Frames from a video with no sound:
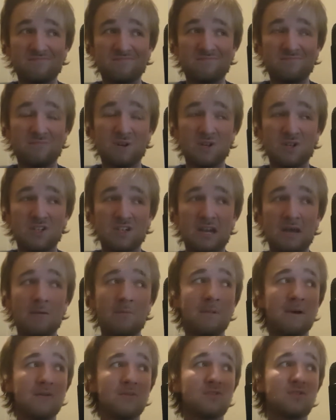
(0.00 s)
much shame
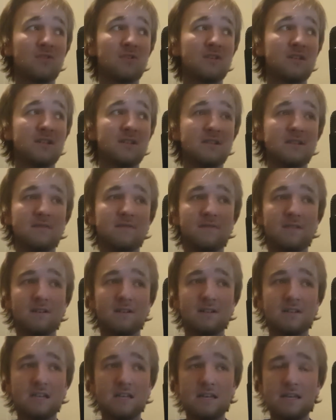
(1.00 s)
about trying to use something
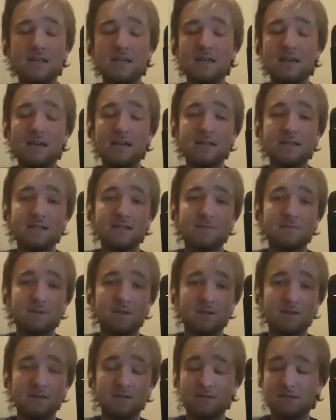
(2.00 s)
like CD keys,
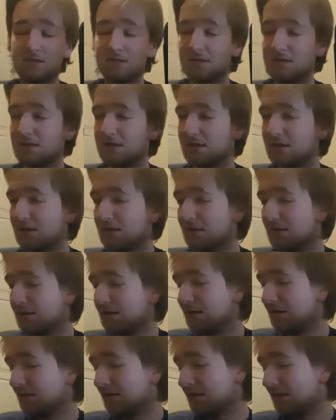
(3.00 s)
because,
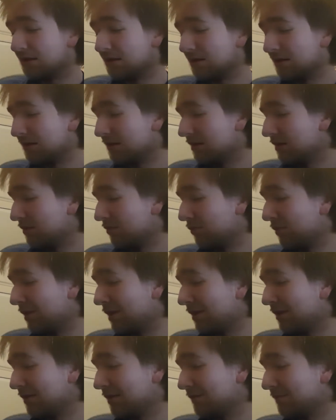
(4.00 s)

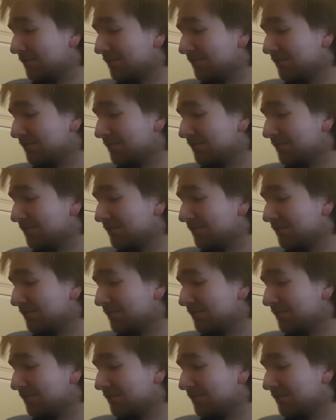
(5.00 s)
well,